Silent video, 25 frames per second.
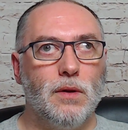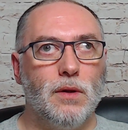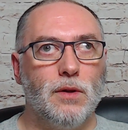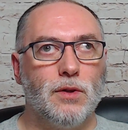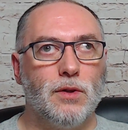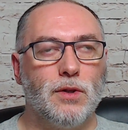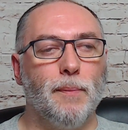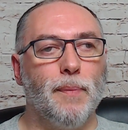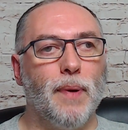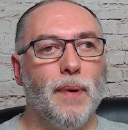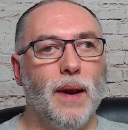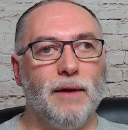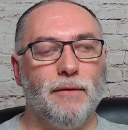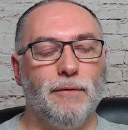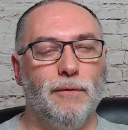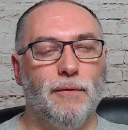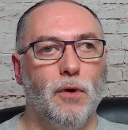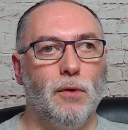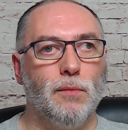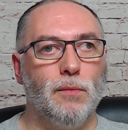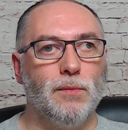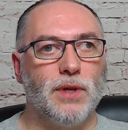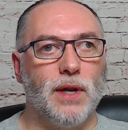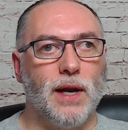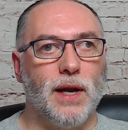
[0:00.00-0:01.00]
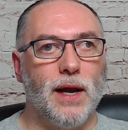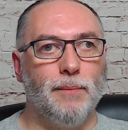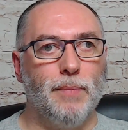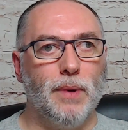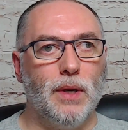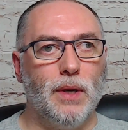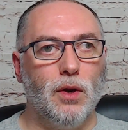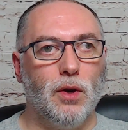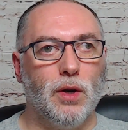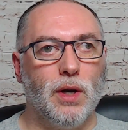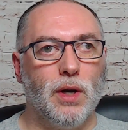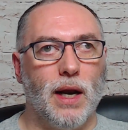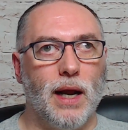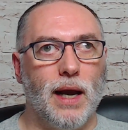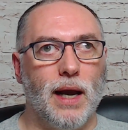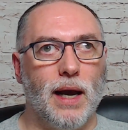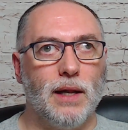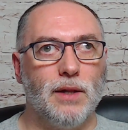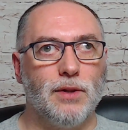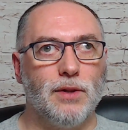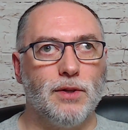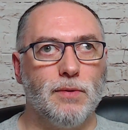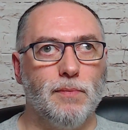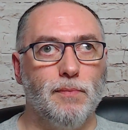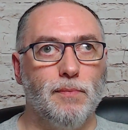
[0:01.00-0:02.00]
some platforms that I've been looking at
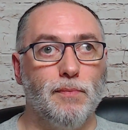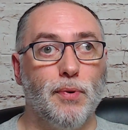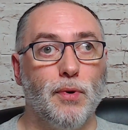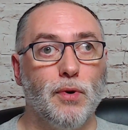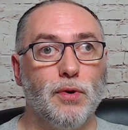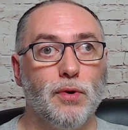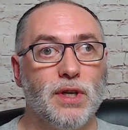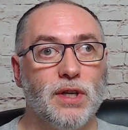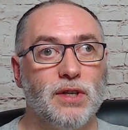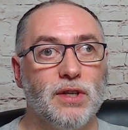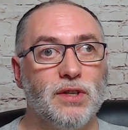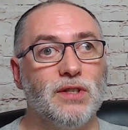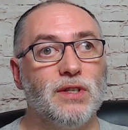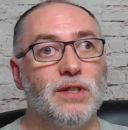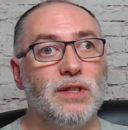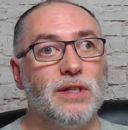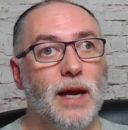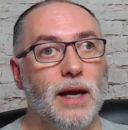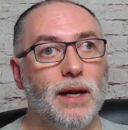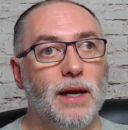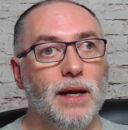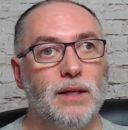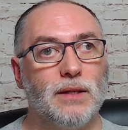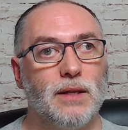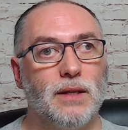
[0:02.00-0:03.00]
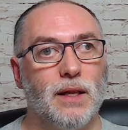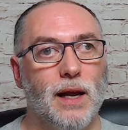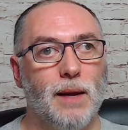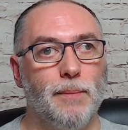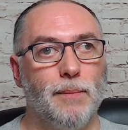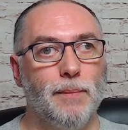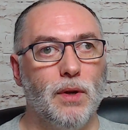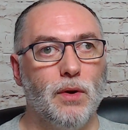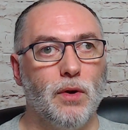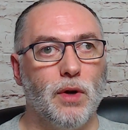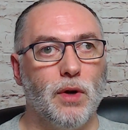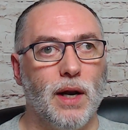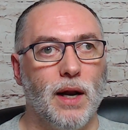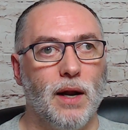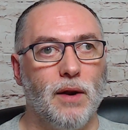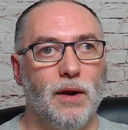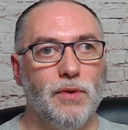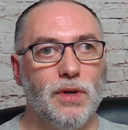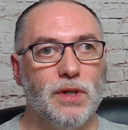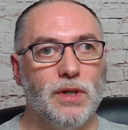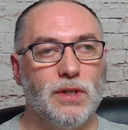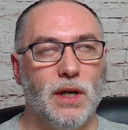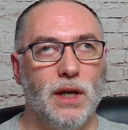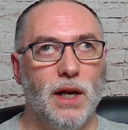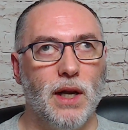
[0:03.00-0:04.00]
and some processes and techniques that I've been looking at
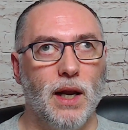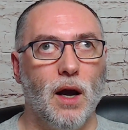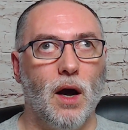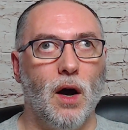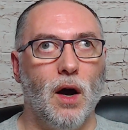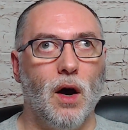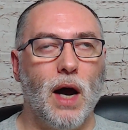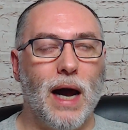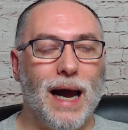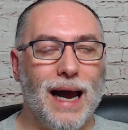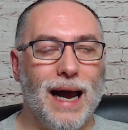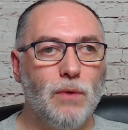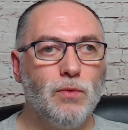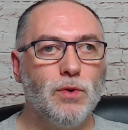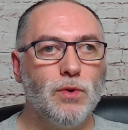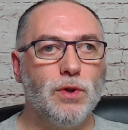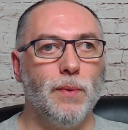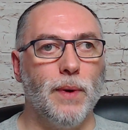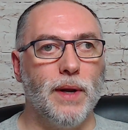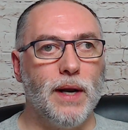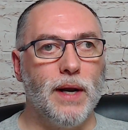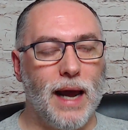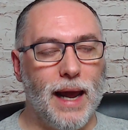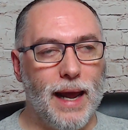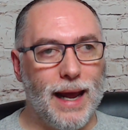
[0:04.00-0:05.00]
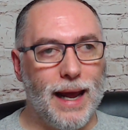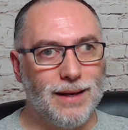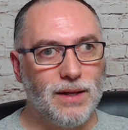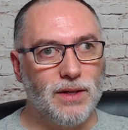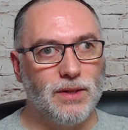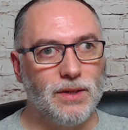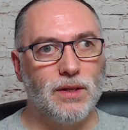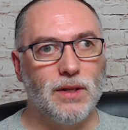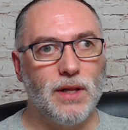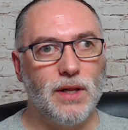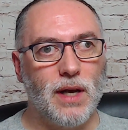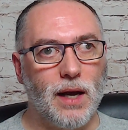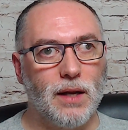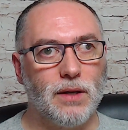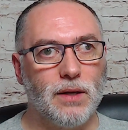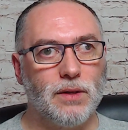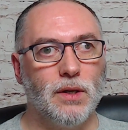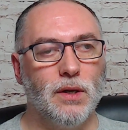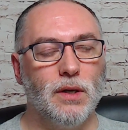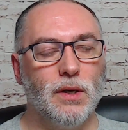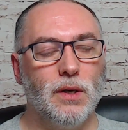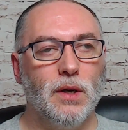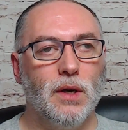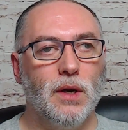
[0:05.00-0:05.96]
recently are how to enhance that.